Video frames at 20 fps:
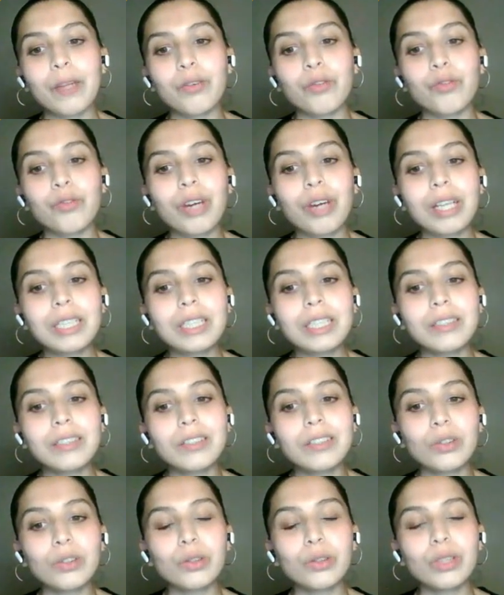
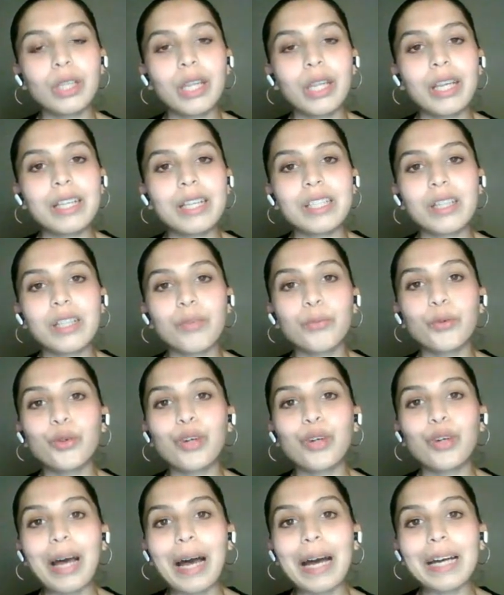Retinol is the more
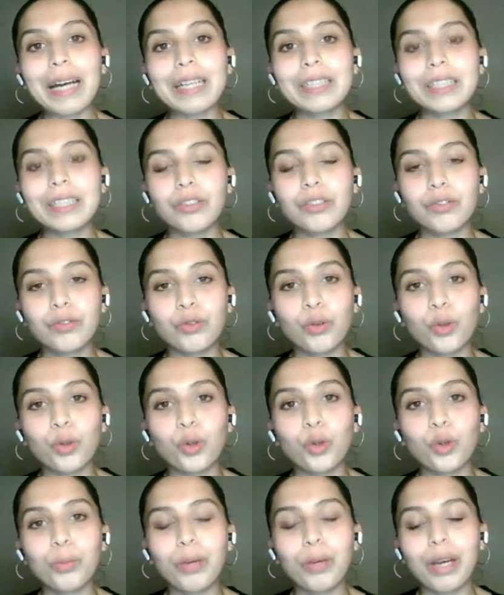active
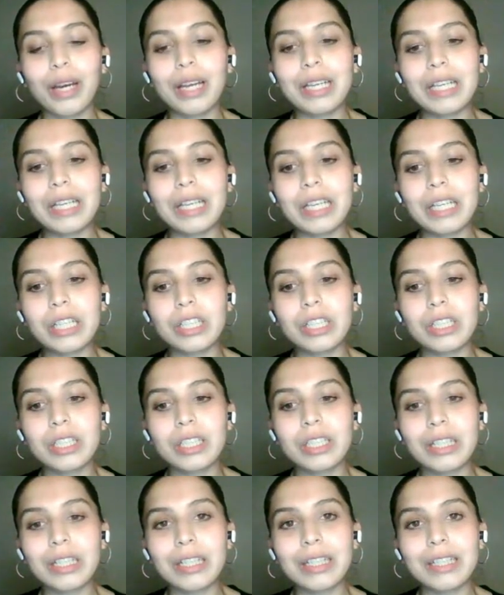form, and it
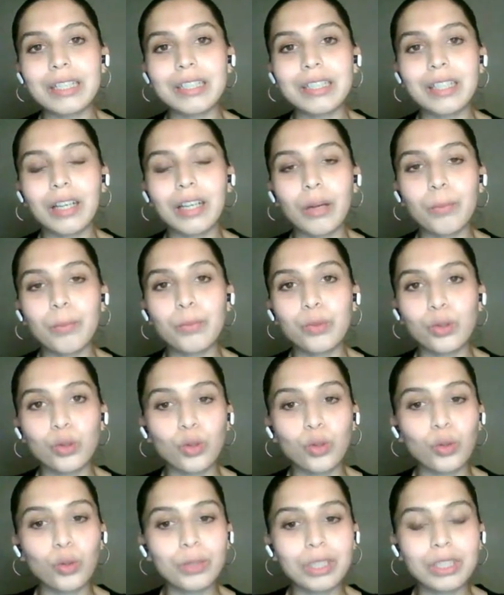is
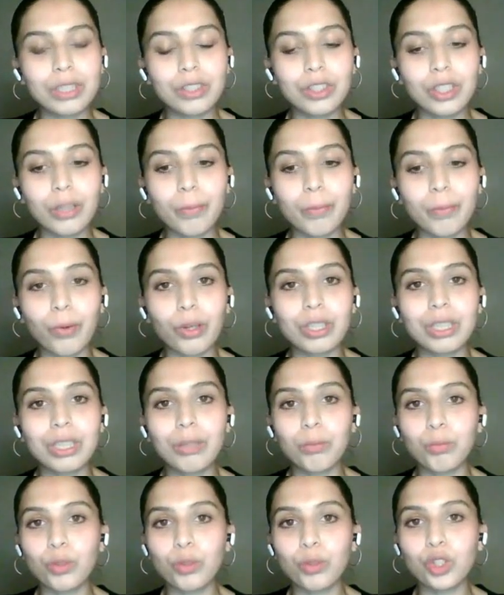absorbed into the body
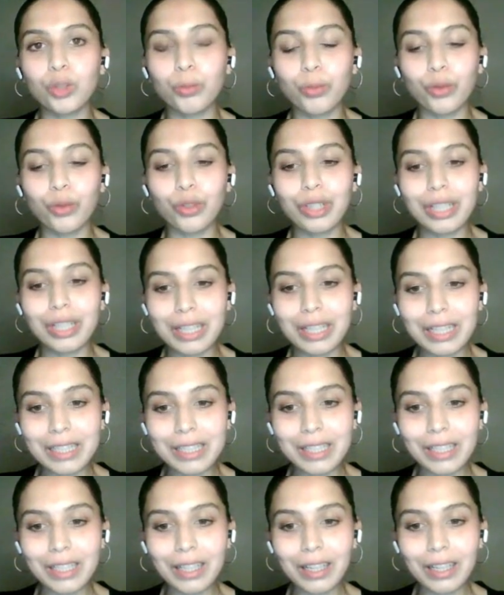much more
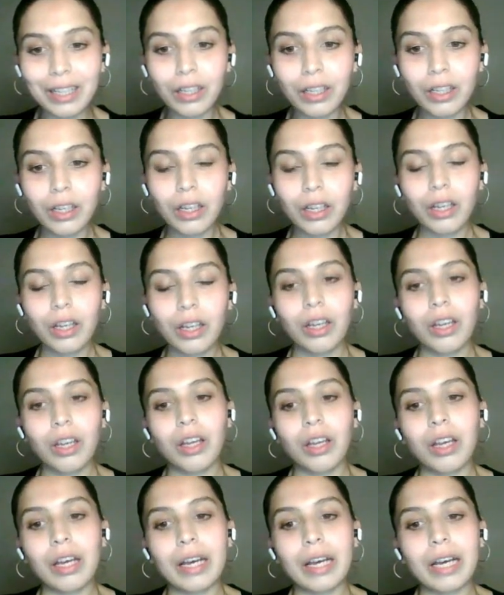easier.
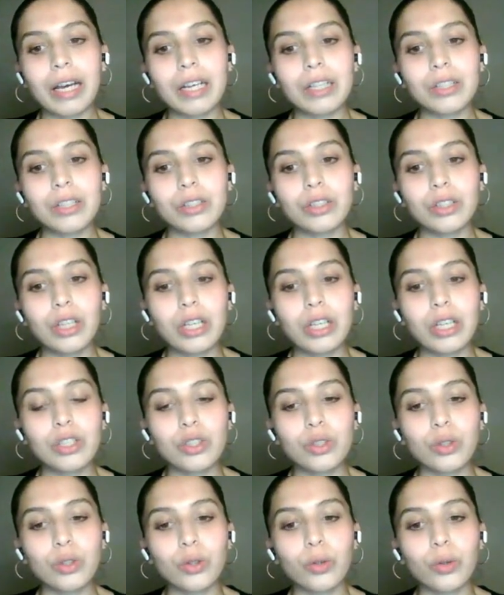And
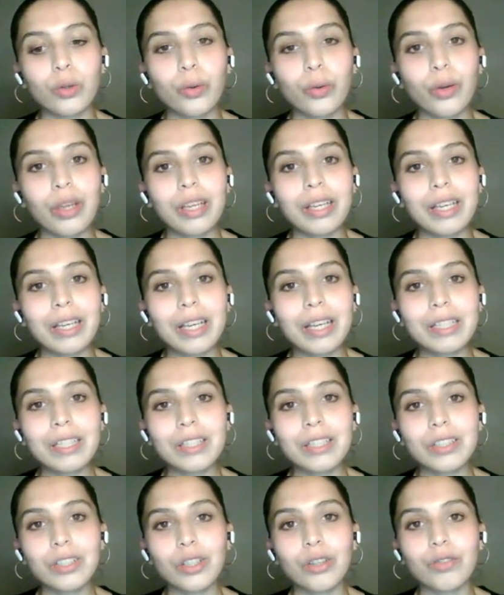so, in
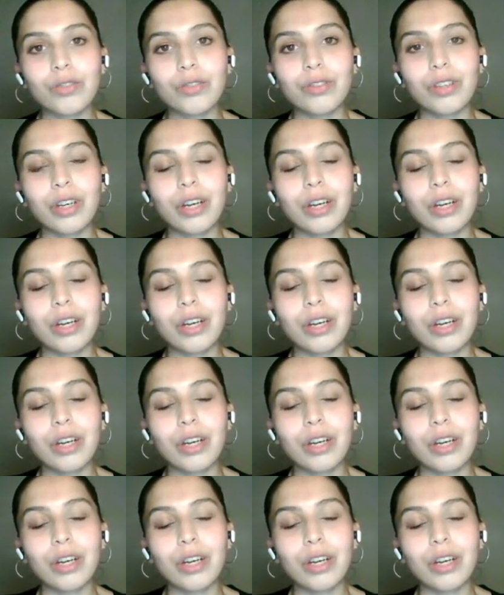cases of